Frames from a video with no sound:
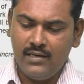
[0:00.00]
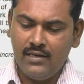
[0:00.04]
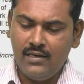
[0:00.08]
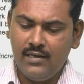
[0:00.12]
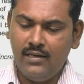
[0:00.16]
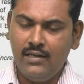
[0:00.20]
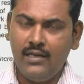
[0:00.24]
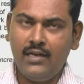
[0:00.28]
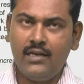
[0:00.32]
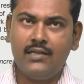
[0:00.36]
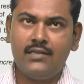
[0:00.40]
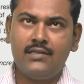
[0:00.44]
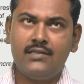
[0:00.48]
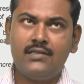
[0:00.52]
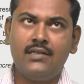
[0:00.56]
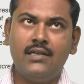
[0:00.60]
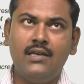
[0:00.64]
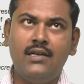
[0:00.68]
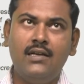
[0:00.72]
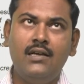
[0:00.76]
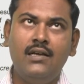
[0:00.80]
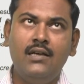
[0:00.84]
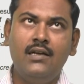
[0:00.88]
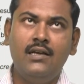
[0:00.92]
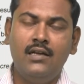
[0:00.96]
Let us
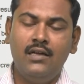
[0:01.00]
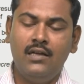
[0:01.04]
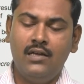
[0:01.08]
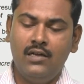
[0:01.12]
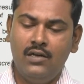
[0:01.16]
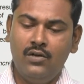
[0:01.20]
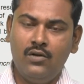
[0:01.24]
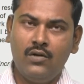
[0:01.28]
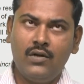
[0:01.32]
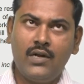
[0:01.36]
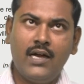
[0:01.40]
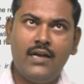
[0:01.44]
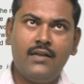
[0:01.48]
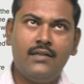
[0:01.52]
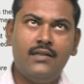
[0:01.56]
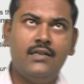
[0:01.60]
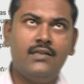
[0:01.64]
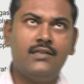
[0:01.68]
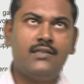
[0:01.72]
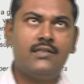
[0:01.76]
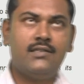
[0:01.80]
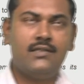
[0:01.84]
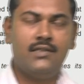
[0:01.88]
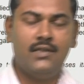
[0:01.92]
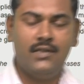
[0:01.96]
look at
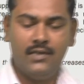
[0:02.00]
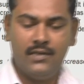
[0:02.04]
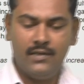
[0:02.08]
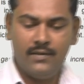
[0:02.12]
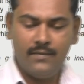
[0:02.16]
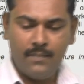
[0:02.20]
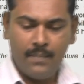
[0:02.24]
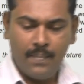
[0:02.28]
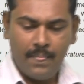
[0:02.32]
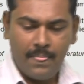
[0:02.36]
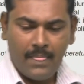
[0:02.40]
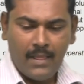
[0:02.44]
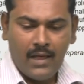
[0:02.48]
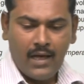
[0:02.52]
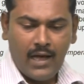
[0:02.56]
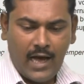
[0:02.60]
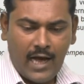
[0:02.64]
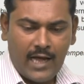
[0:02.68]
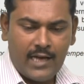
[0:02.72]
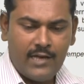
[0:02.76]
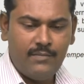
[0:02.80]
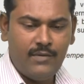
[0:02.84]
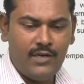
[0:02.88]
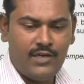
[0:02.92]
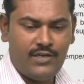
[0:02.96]
this
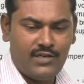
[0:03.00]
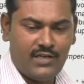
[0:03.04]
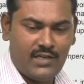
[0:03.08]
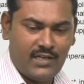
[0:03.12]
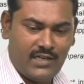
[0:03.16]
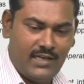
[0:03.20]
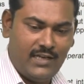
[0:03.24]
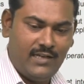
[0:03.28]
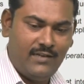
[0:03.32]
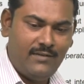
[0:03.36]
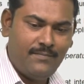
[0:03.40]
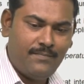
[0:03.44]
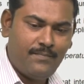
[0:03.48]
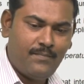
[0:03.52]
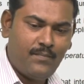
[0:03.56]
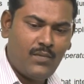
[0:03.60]
animation again.